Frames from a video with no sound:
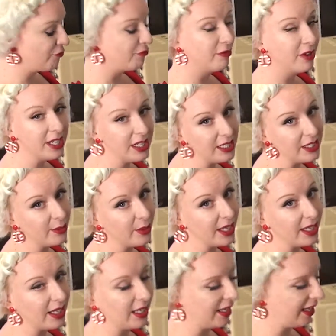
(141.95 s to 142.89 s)
really
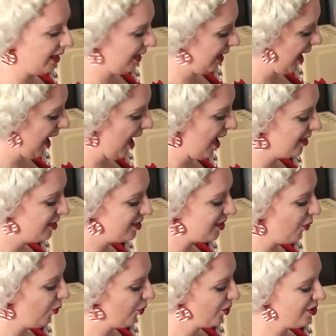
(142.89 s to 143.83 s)
quickly, and
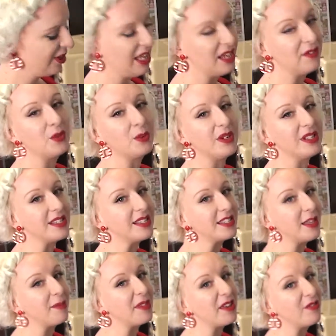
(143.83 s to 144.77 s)
what you're left with is
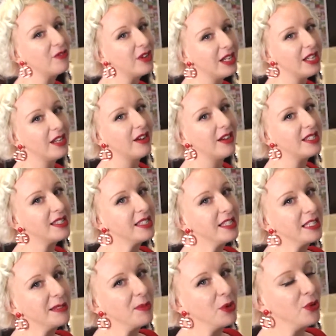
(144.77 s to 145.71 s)
something really nice
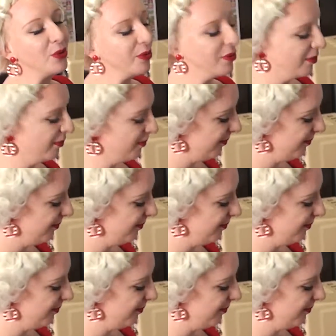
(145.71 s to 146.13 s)
and smooth.